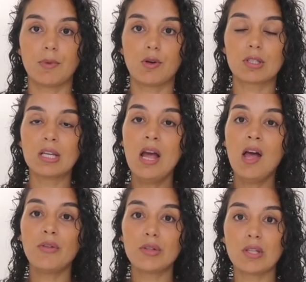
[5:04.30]
box,
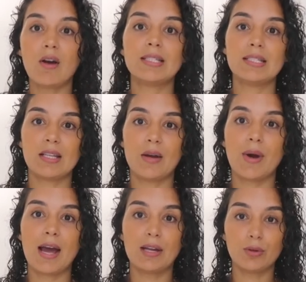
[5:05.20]
the sizes I
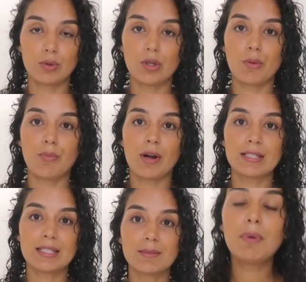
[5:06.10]
wear and also the prices.